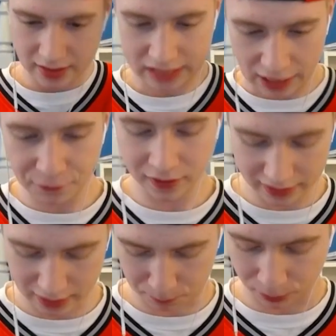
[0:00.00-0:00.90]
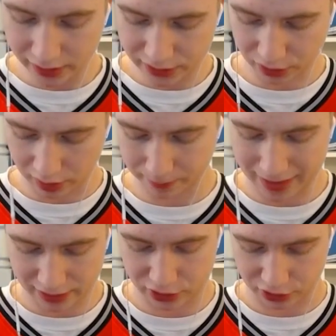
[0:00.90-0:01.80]
definitely a pretty solid
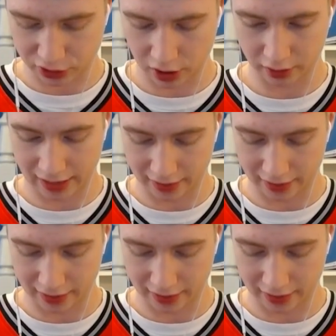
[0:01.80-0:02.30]
match to start.